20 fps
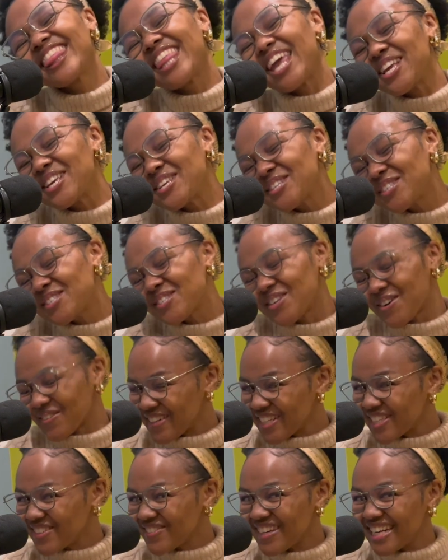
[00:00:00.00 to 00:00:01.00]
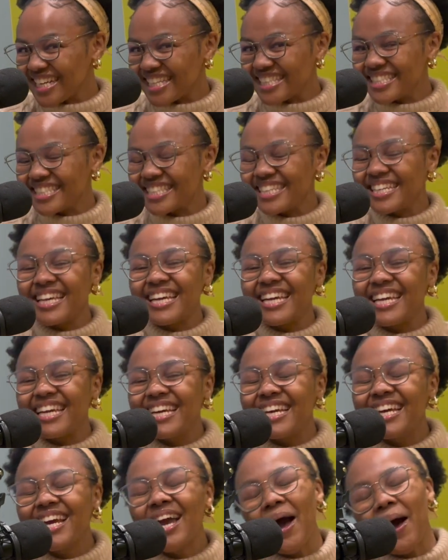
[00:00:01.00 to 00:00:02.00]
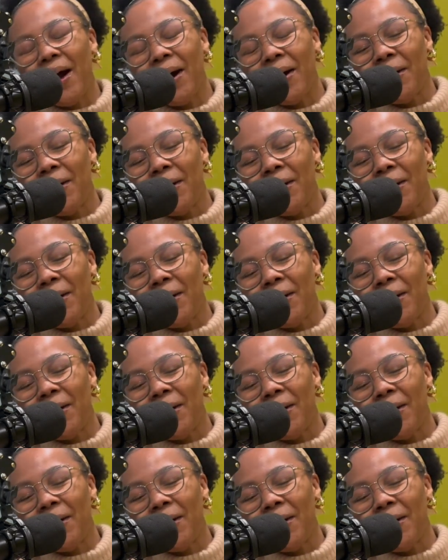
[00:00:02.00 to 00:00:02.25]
Thank you so much for listening.